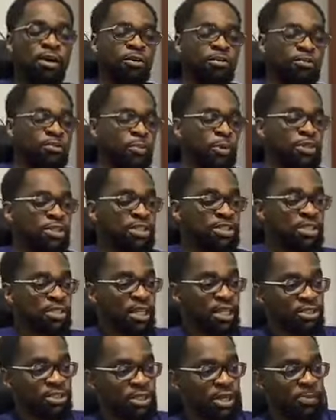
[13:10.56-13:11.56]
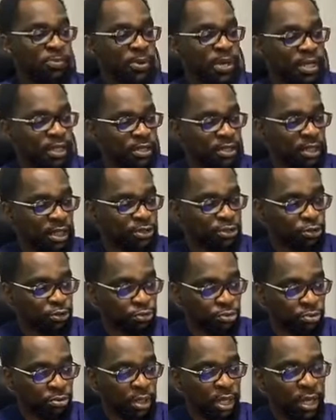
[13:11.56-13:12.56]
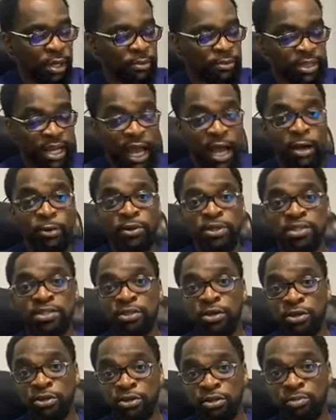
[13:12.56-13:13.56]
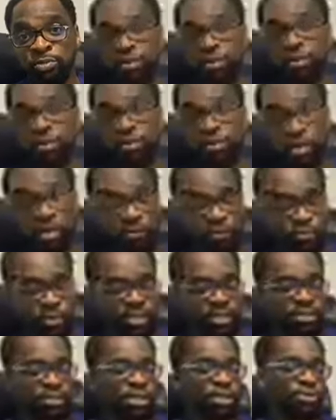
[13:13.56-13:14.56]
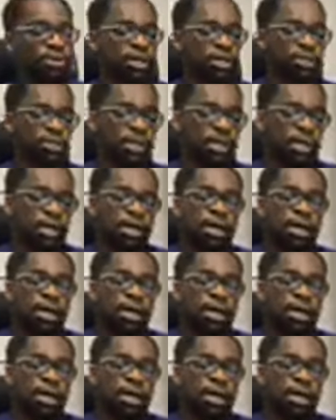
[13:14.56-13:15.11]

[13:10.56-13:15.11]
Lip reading: of the Budget and National Planning. That's now it's the Honorable Minister of Humanitarian